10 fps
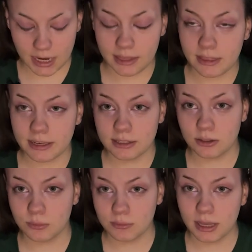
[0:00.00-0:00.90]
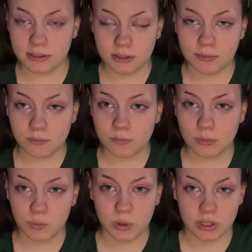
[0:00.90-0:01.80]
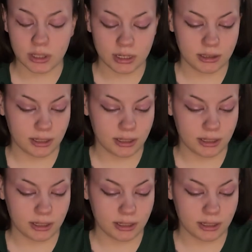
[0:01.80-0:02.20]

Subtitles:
think it's worth it.